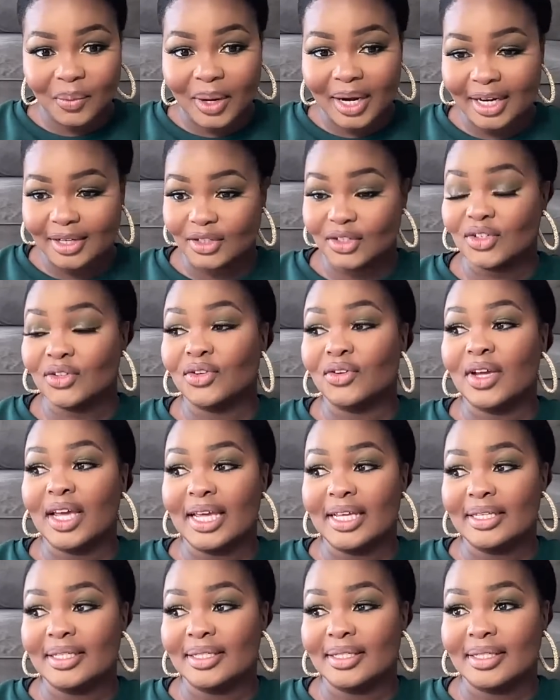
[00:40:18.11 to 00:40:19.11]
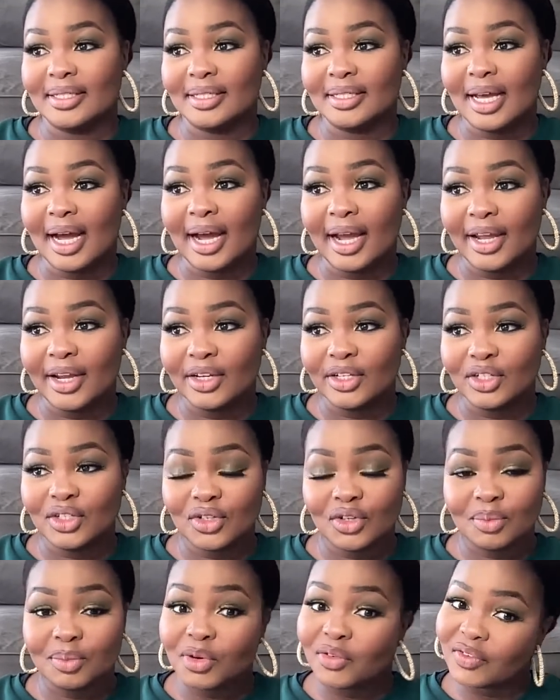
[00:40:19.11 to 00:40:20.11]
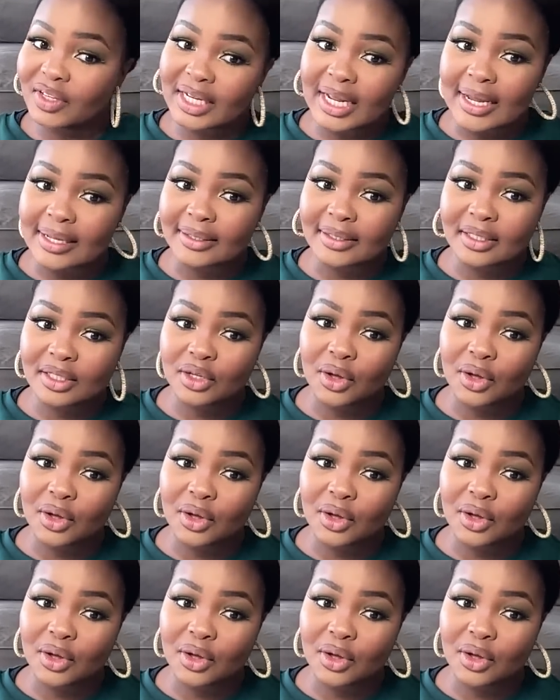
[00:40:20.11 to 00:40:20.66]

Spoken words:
what I do is I do movie dates.